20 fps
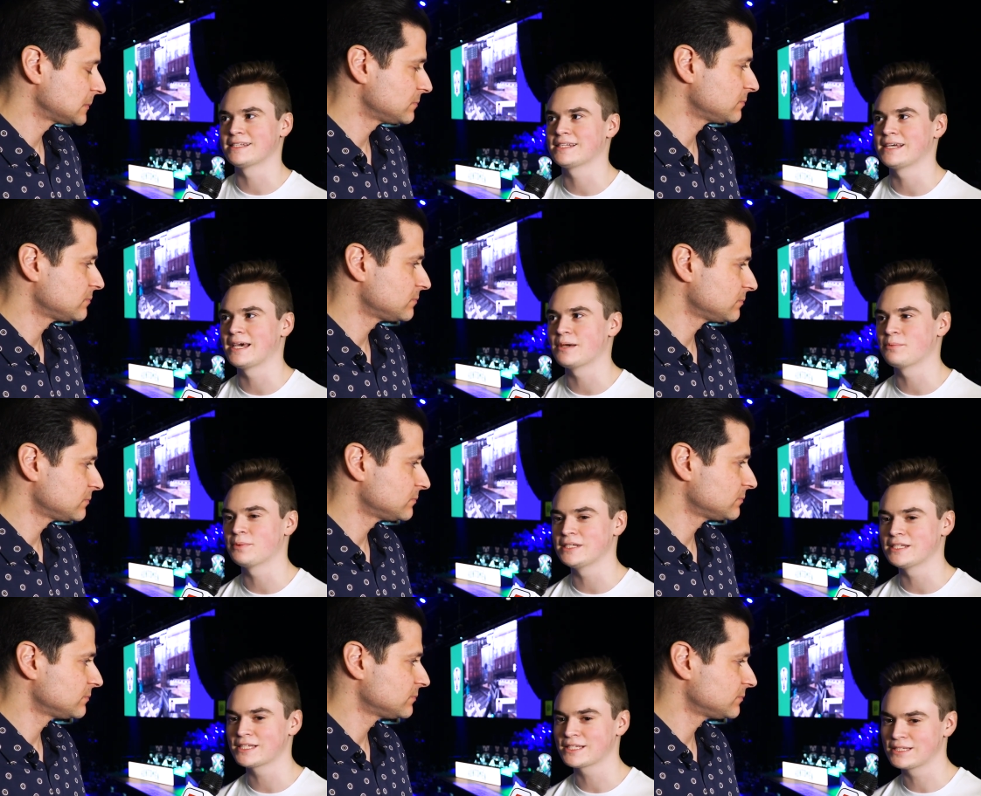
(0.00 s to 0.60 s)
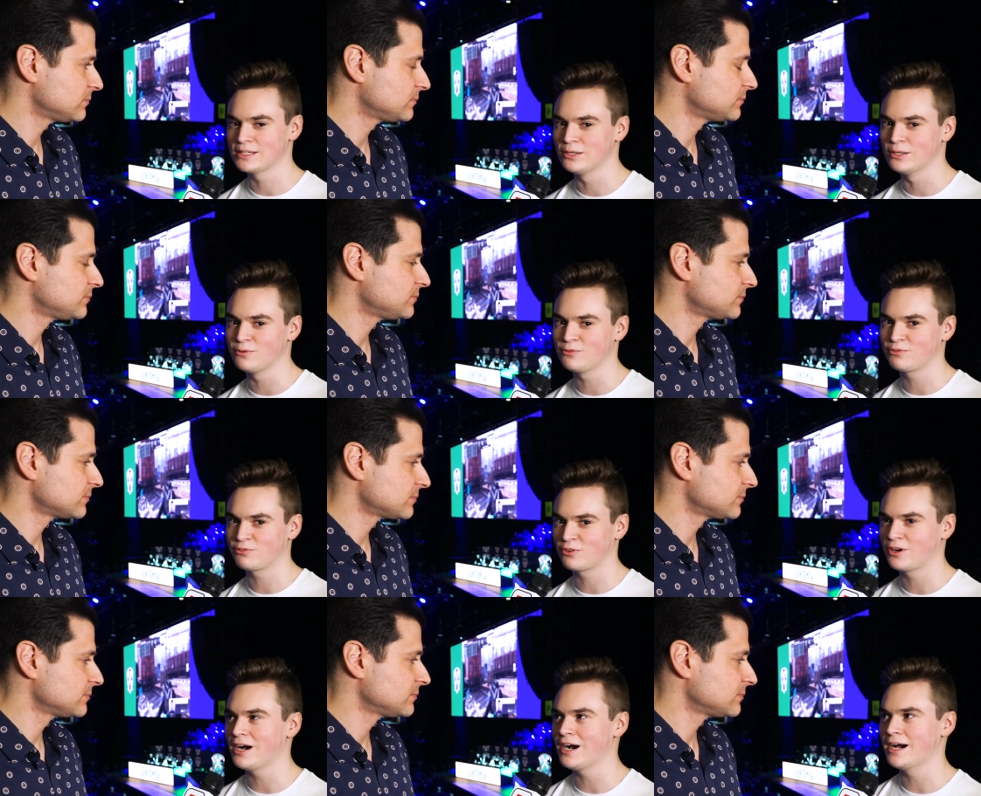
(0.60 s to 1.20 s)
Speaker 1: Like, we still
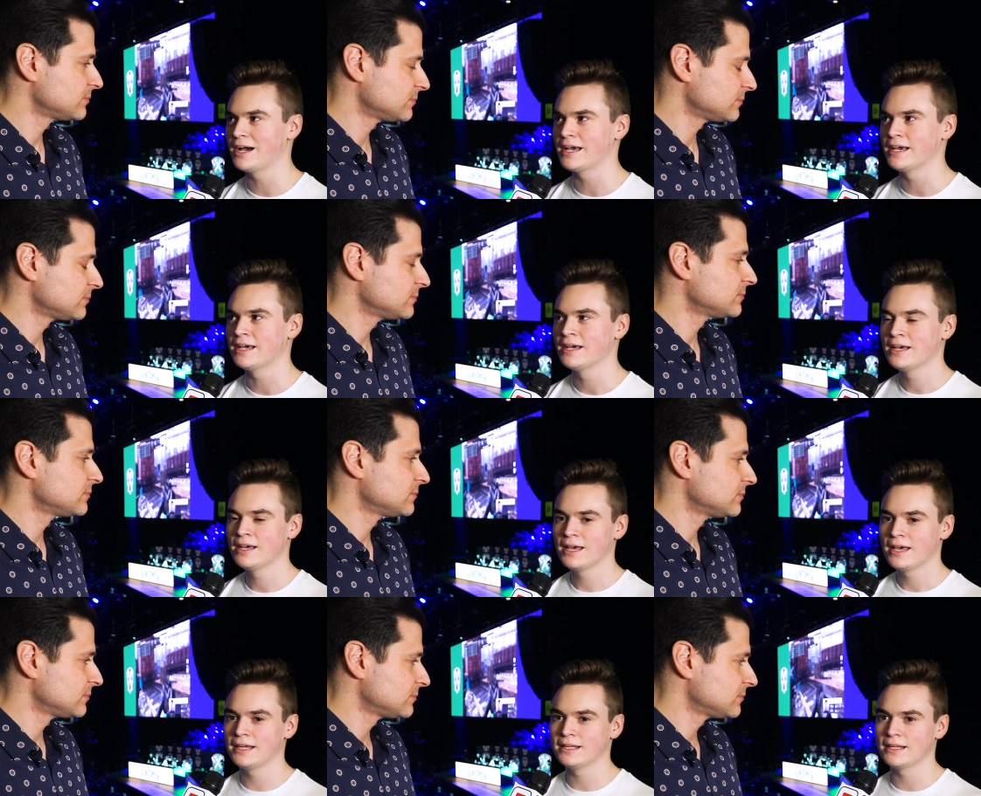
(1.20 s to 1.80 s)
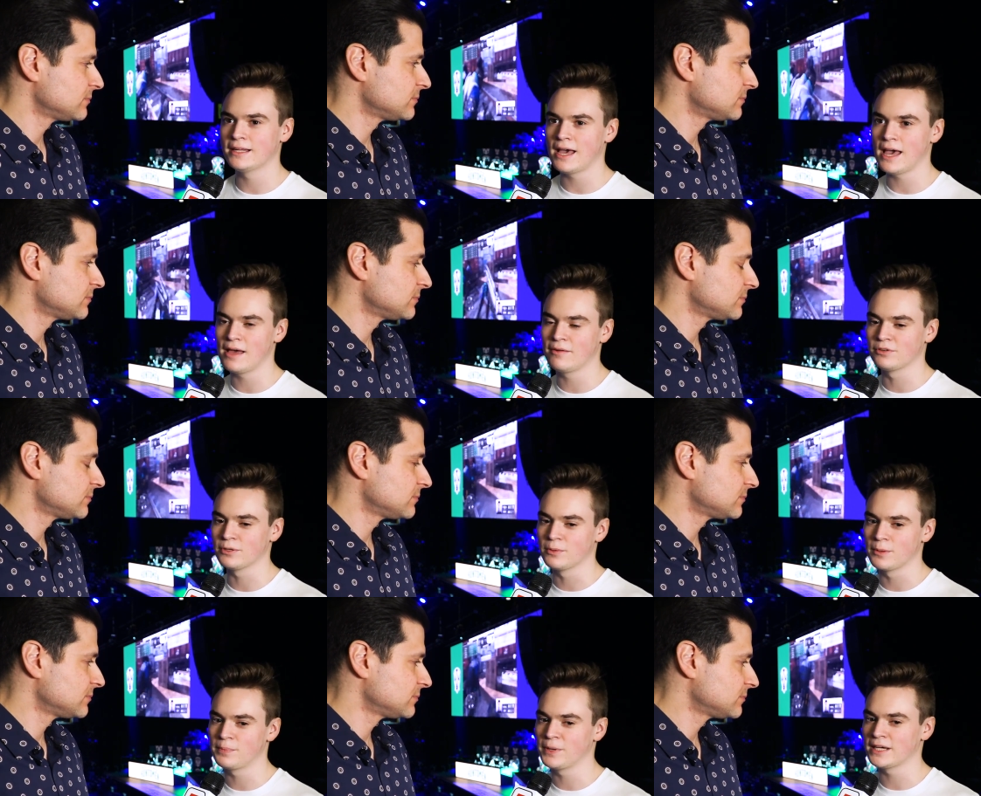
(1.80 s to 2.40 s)
fry, and
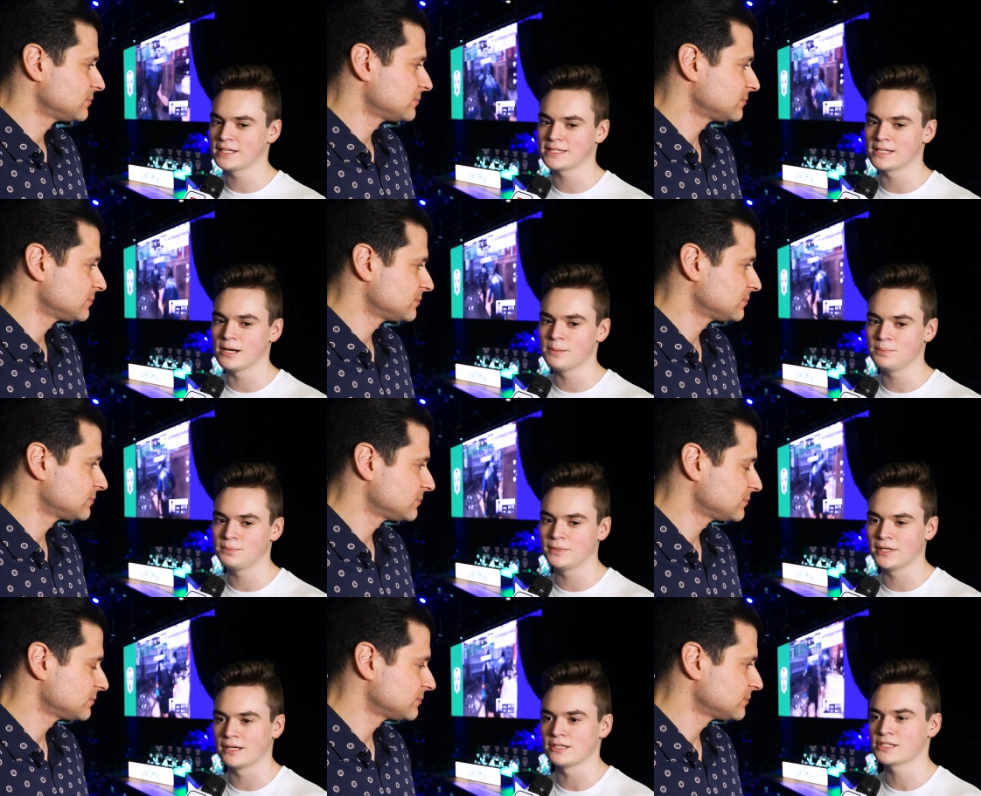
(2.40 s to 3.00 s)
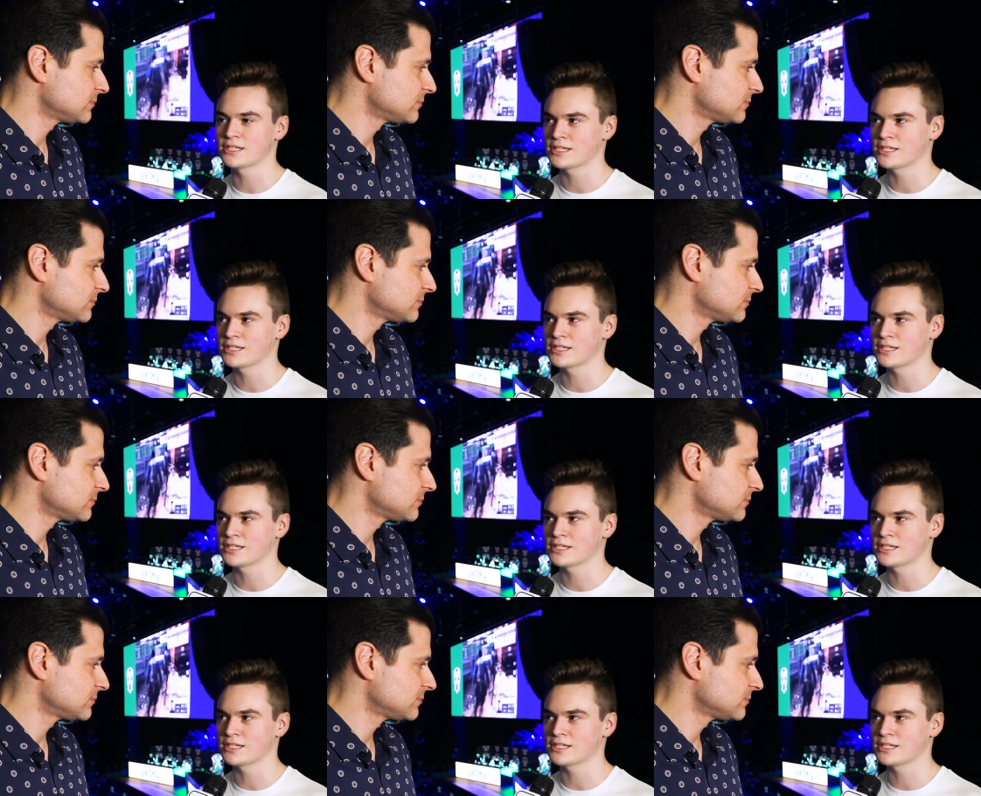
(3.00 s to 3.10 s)
everyone picks up their